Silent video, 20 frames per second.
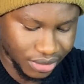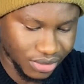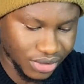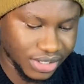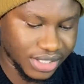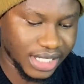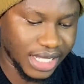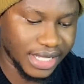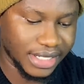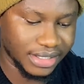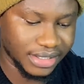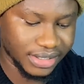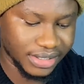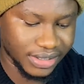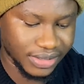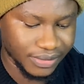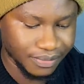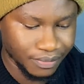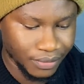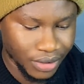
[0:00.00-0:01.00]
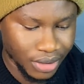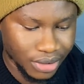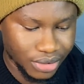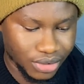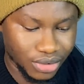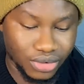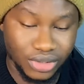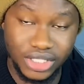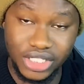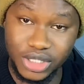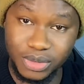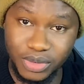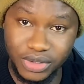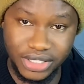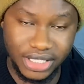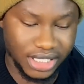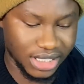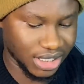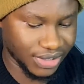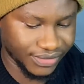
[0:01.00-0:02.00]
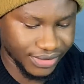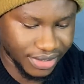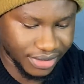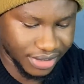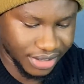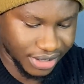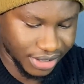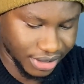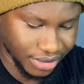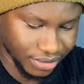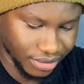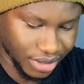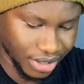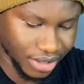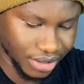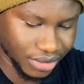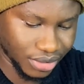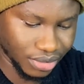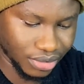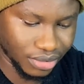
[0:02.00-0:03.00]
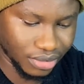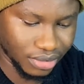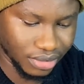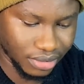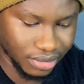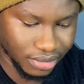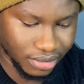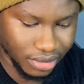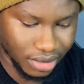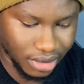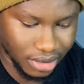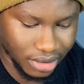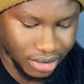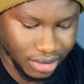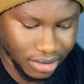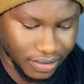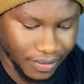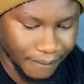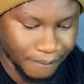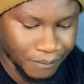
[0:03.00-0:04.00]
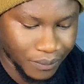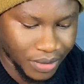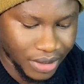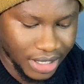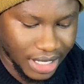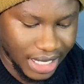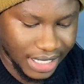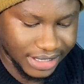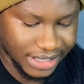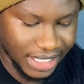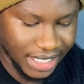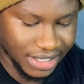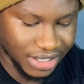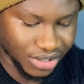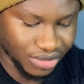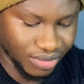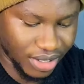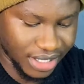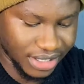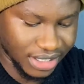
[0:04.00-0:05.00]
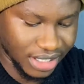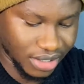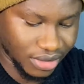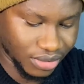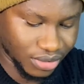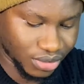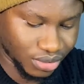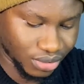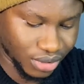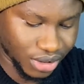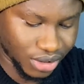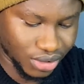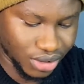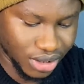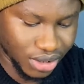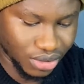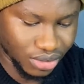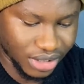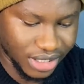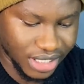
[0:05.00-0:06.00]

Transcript: need to sign this. So this process is very easy. Okay, so uh I signed this right now, so it needs to